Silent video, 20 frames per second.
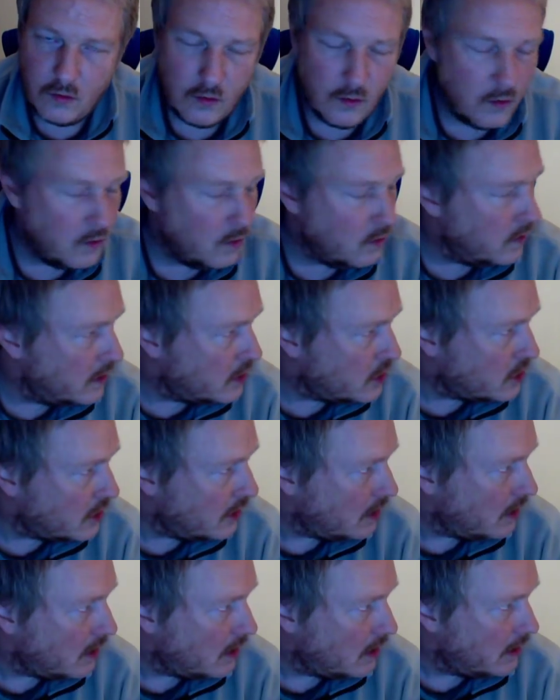which
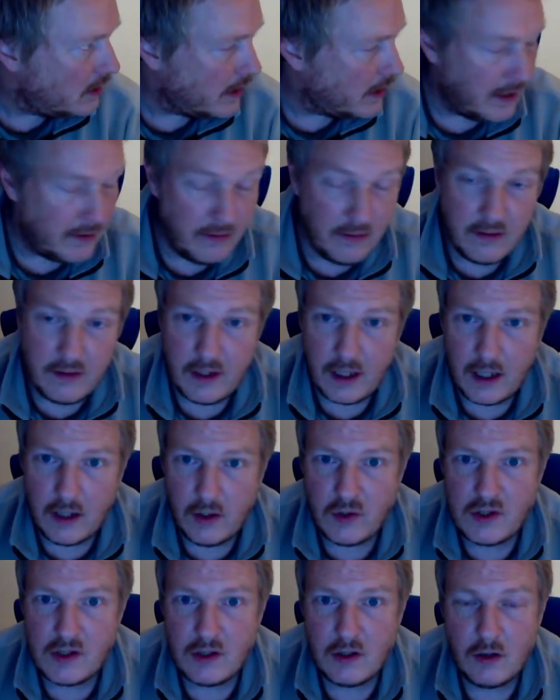there are
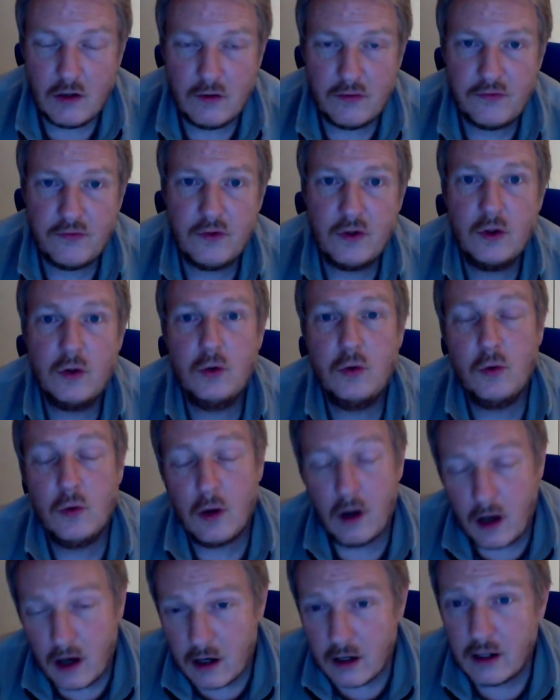9,000 of, who
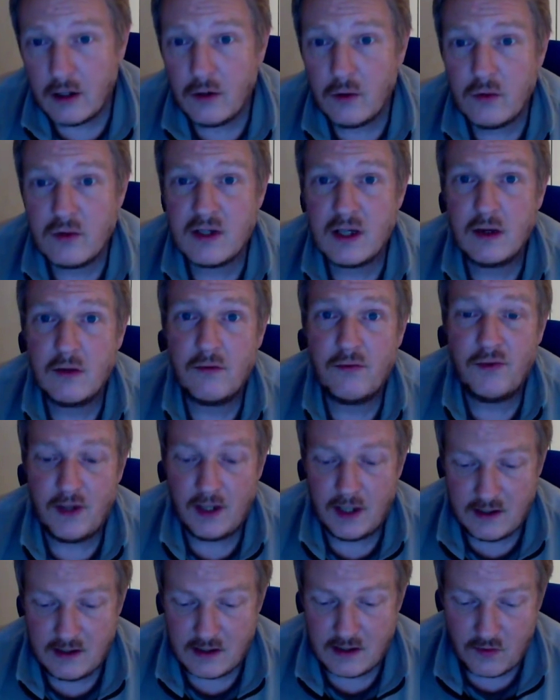are using
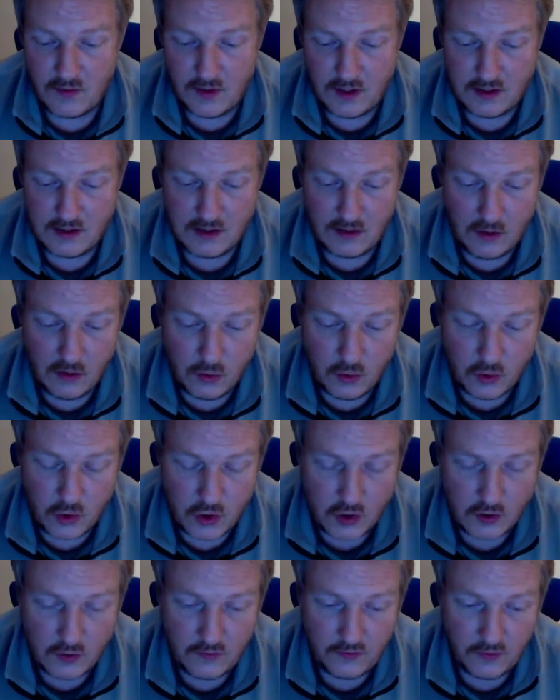Finastra's
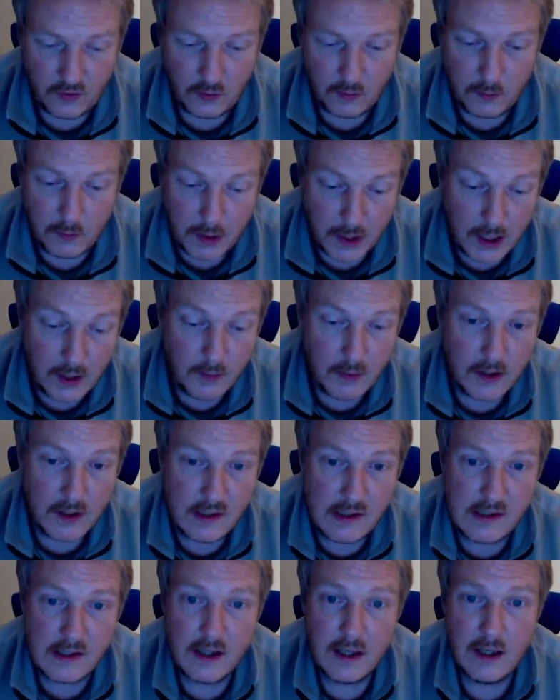solution for
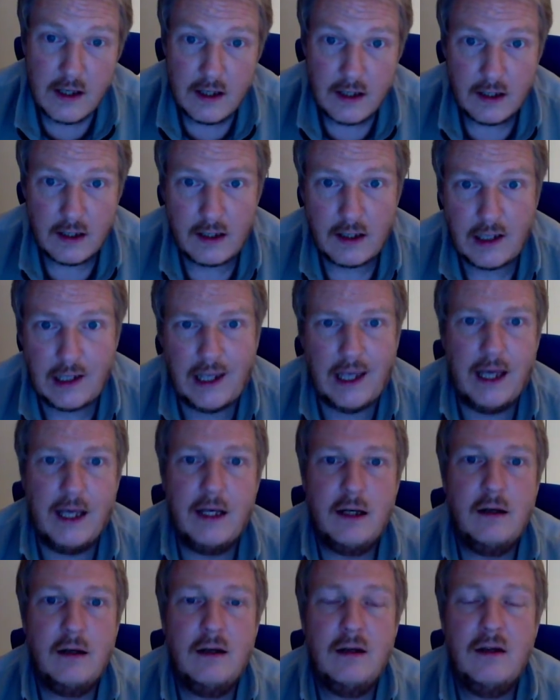payments,
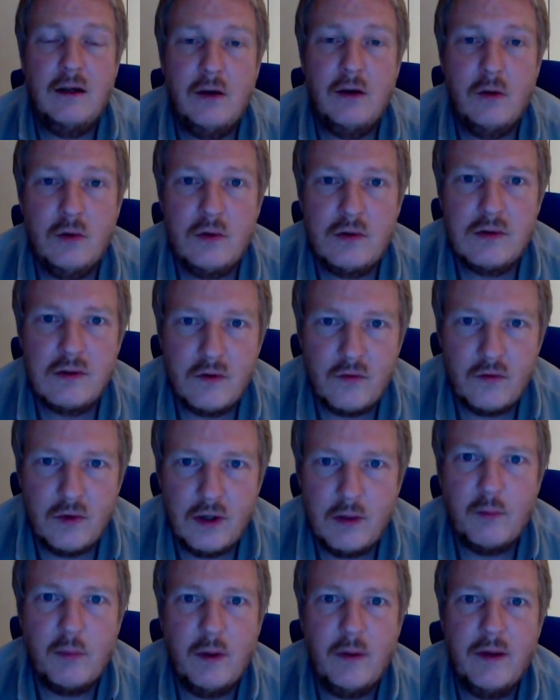can use
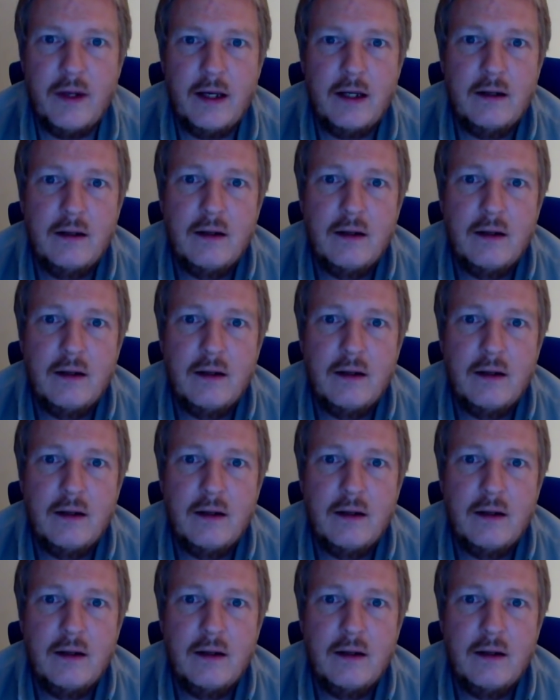RippleNet,